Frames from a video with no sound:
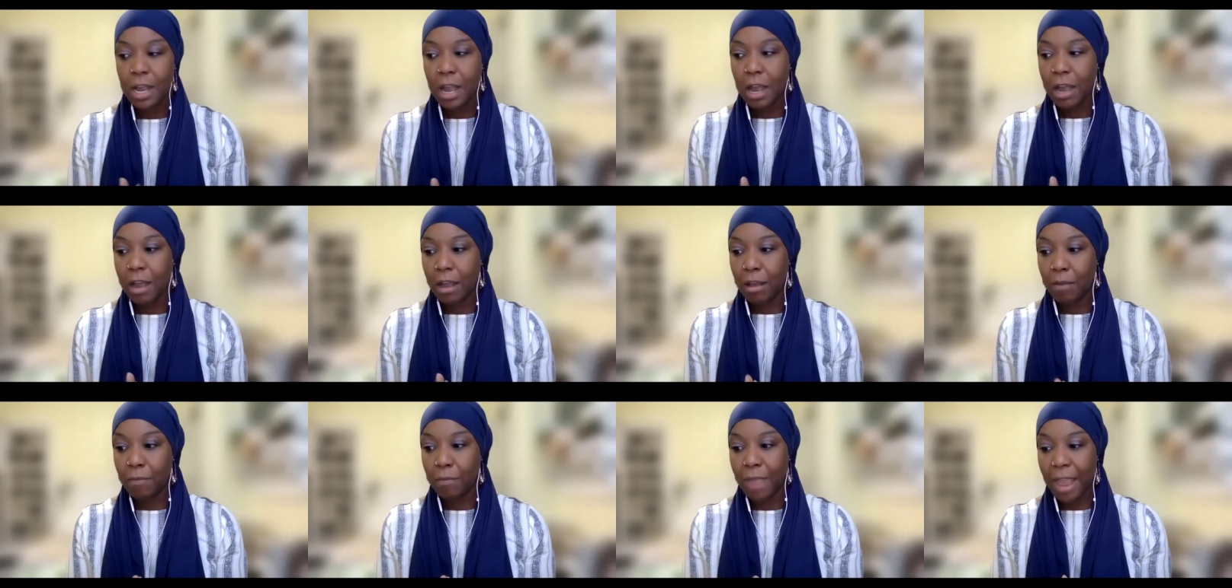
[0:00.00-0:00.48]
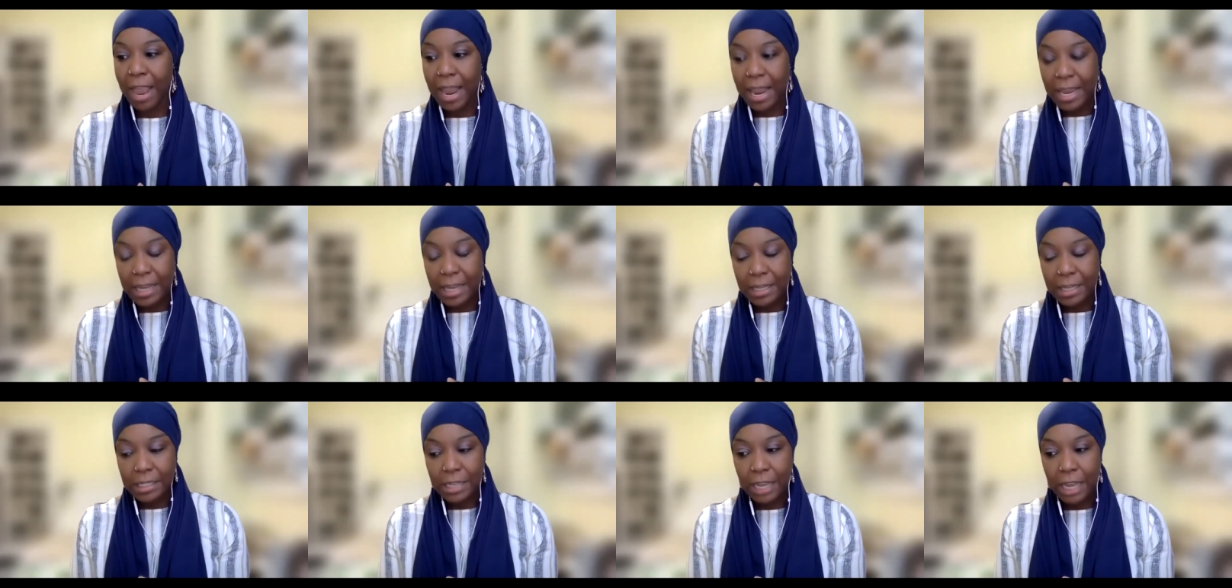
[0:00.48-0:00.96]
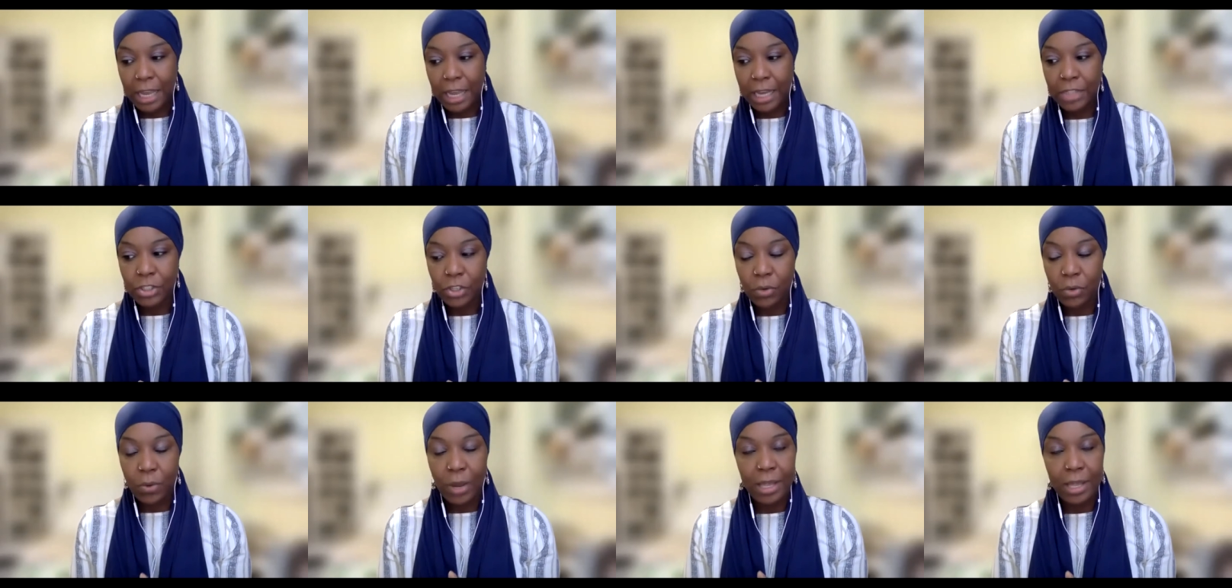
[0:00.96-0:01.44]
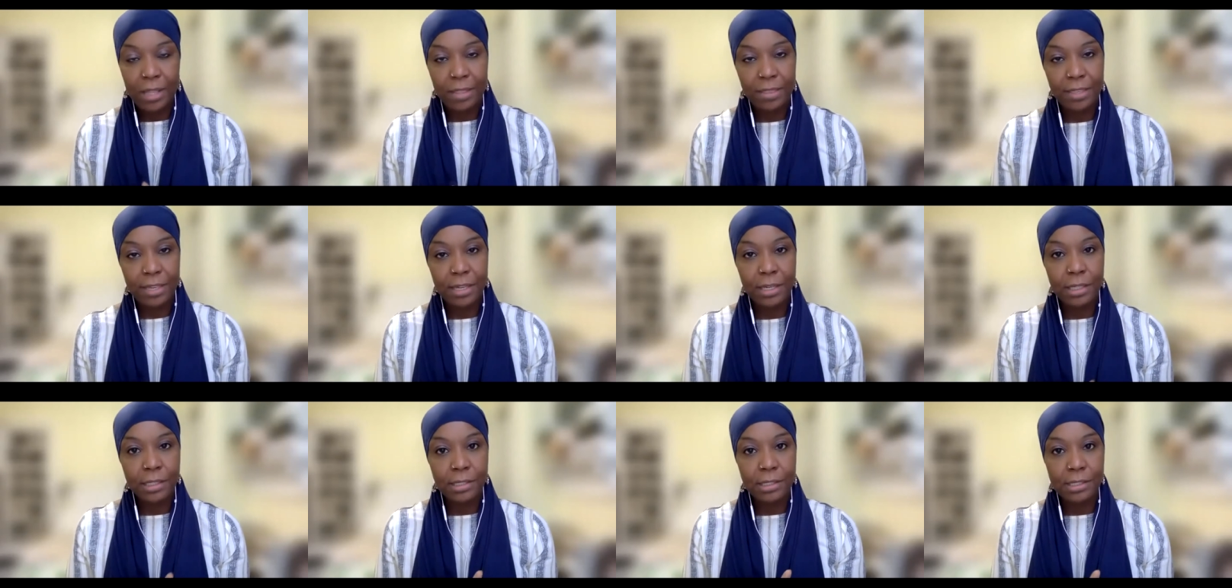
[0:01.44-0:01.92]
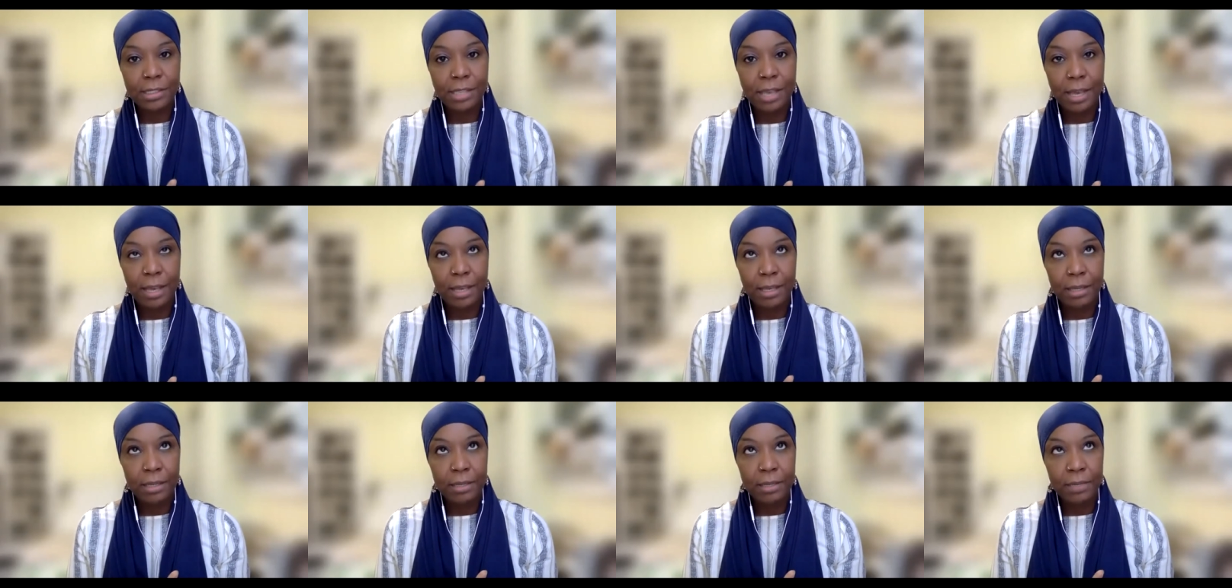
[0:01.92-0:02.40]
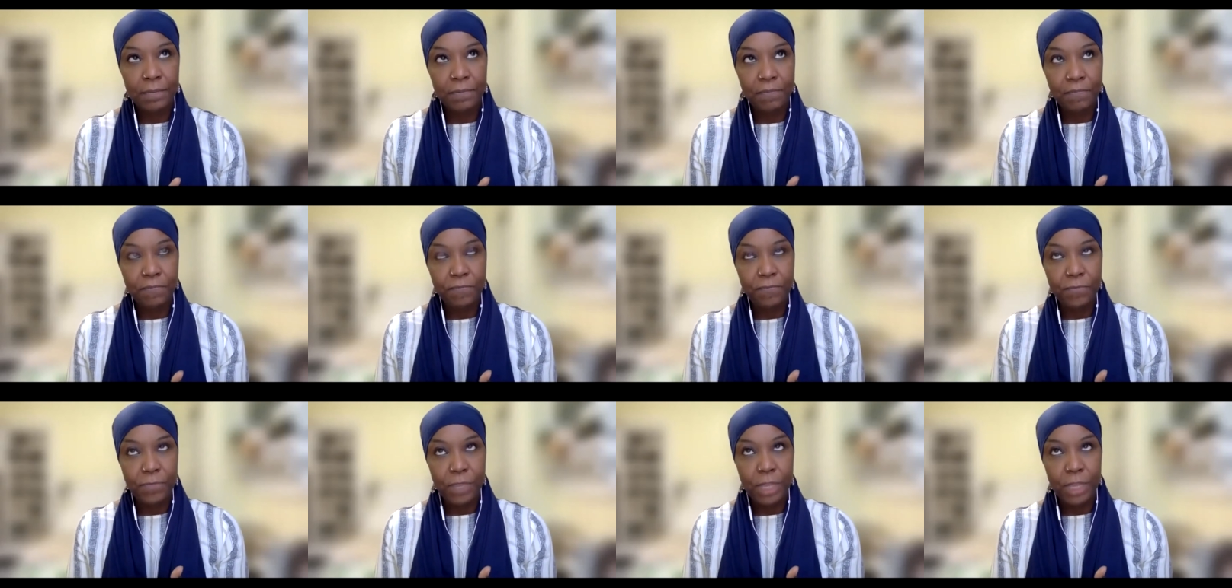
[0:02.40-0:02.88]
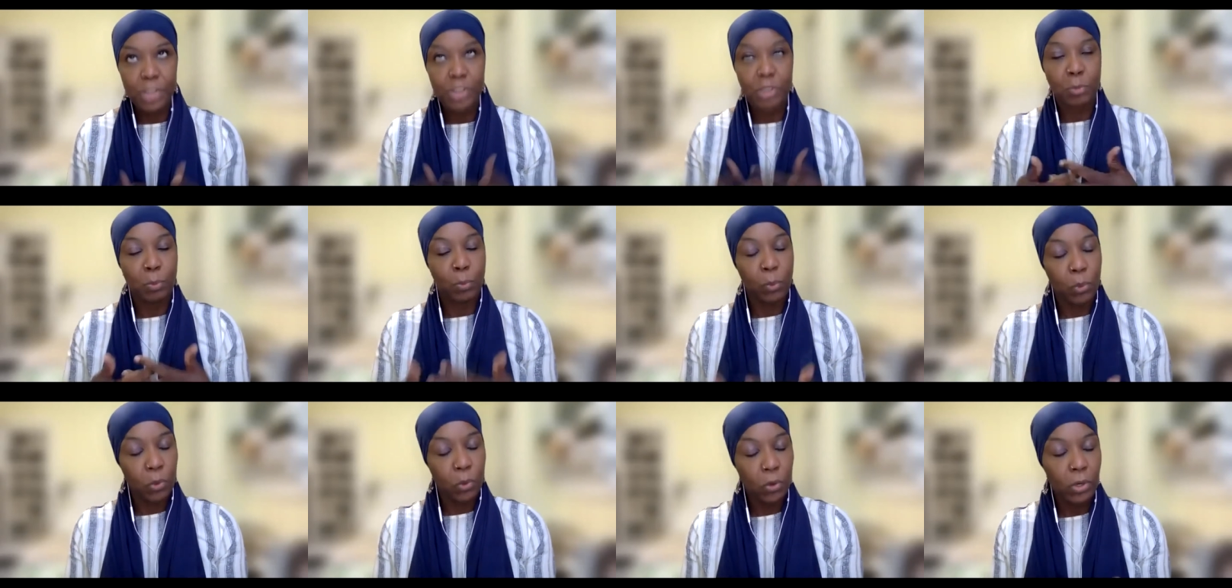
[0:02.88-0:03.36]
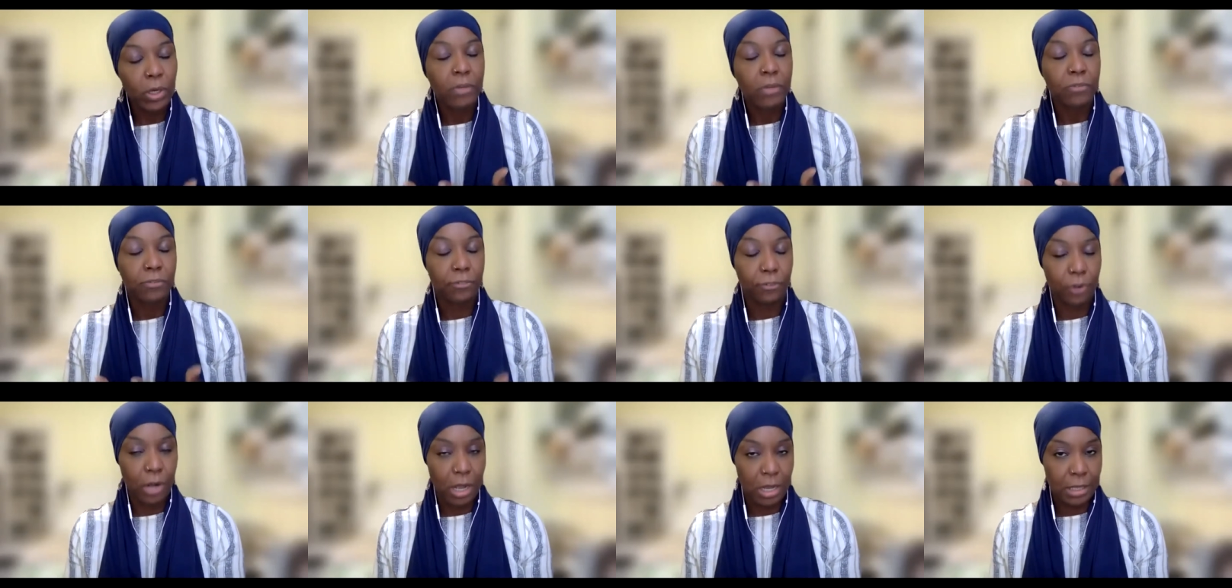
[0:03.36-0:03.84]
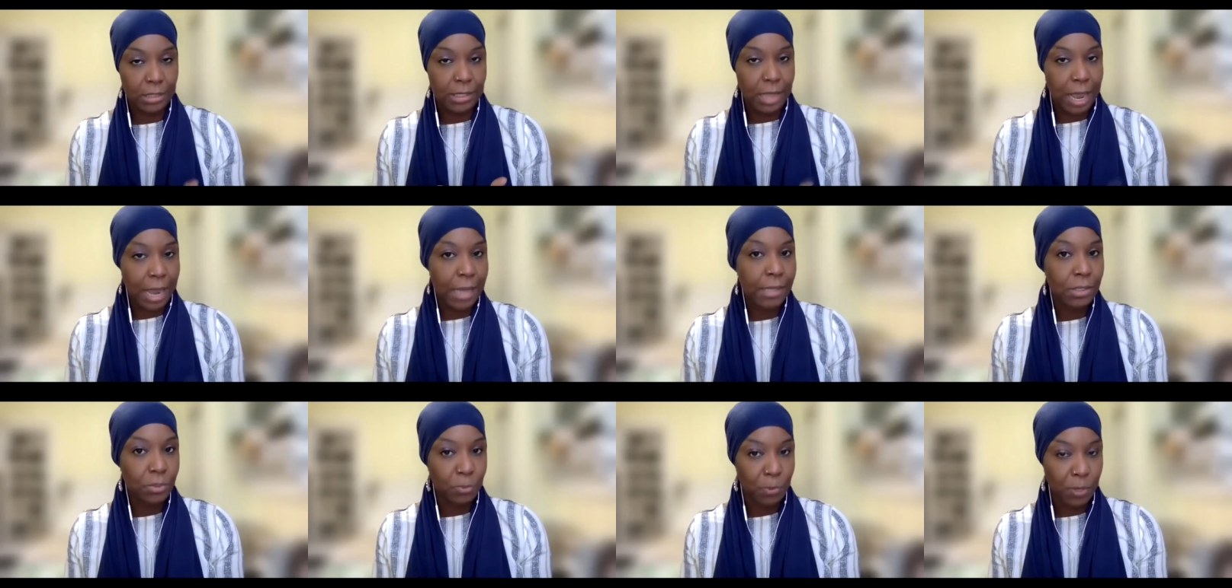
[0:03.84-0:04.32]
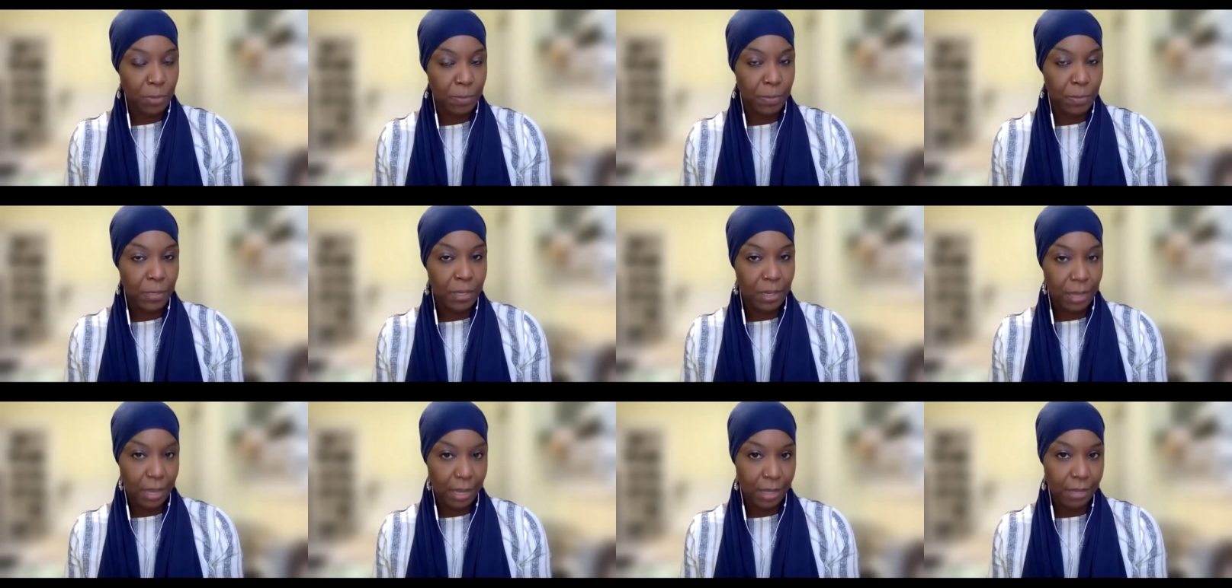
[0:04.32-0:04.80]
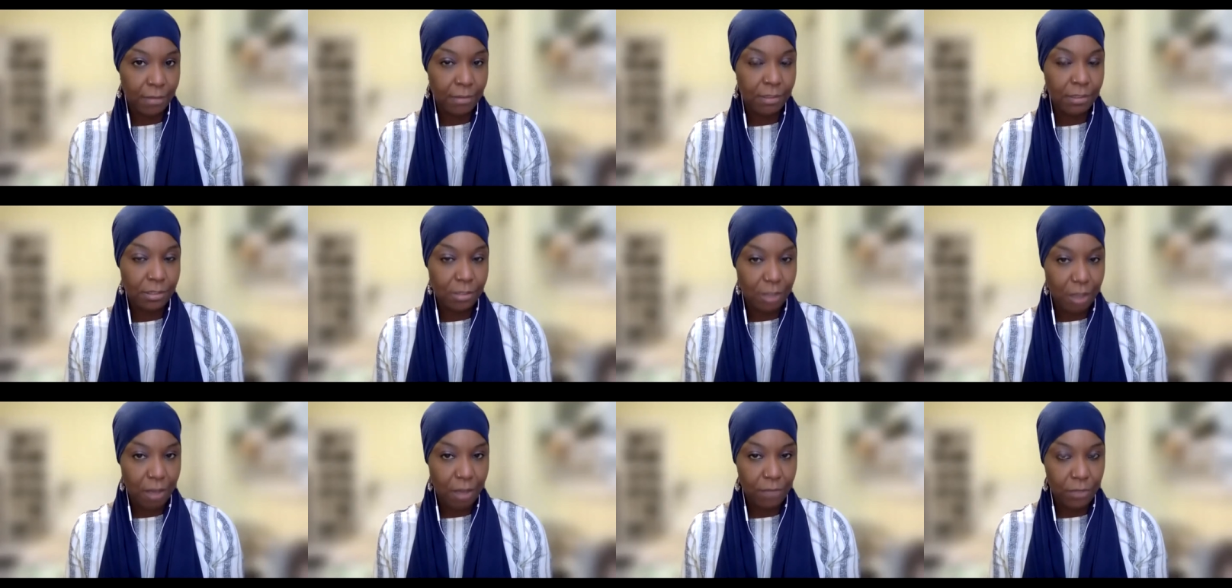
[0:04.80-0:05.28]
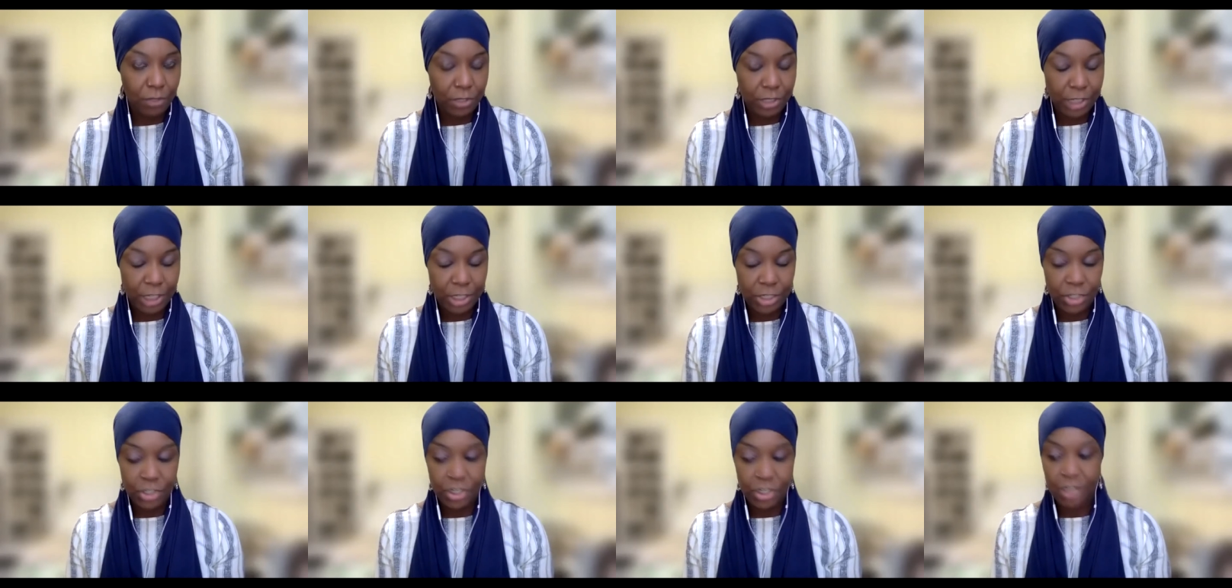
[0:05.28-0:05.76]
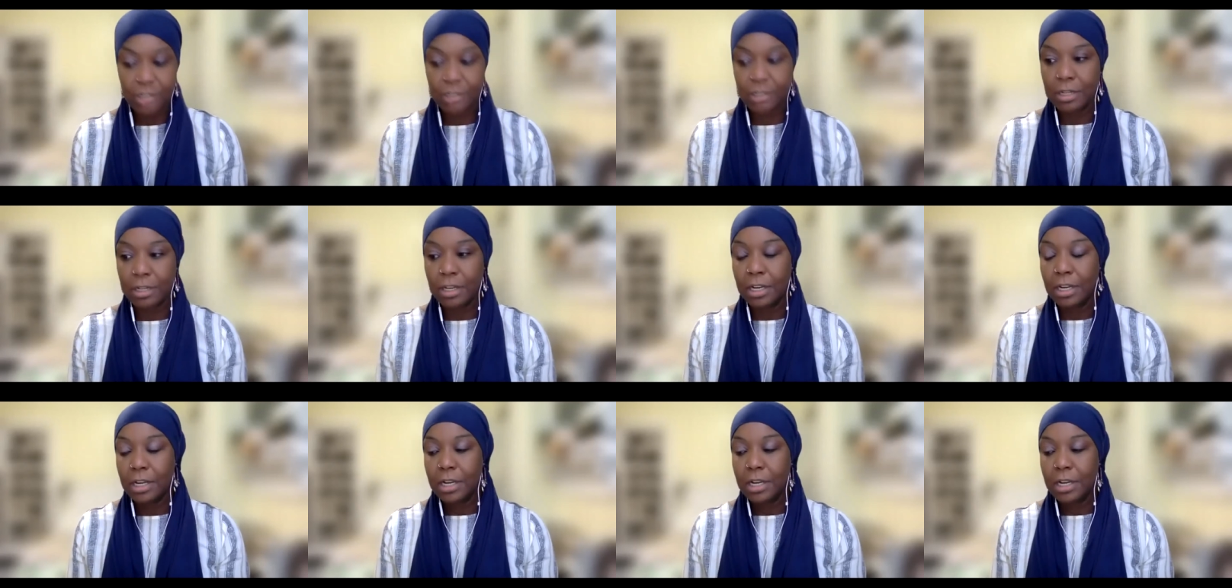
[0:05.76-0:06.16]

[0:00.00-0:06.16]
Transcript: And so I think it's important for us as we begin this conversation